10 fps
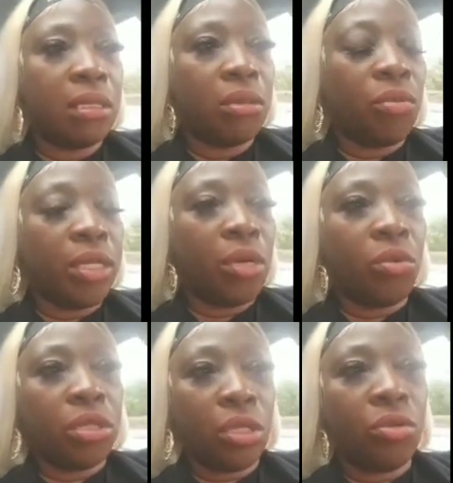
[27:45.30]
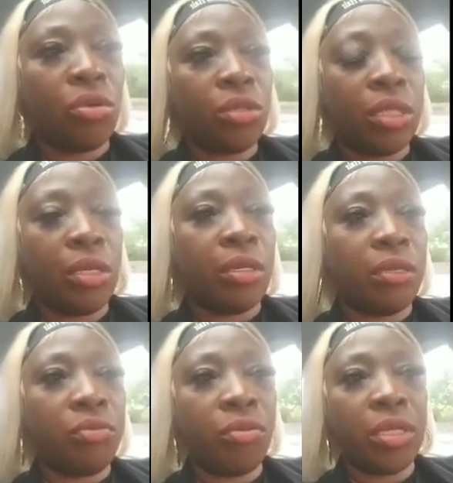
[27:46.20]
when I was around there
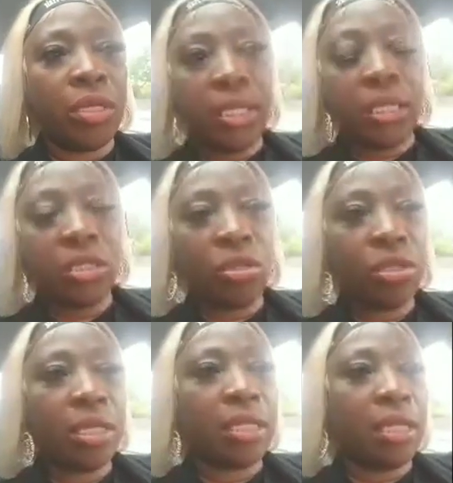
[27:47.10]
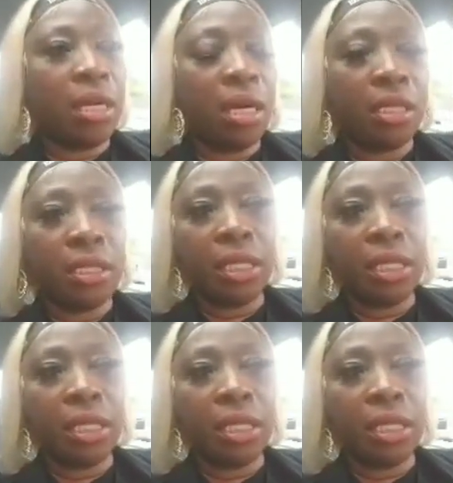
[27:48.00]
if we had discussed that other artist,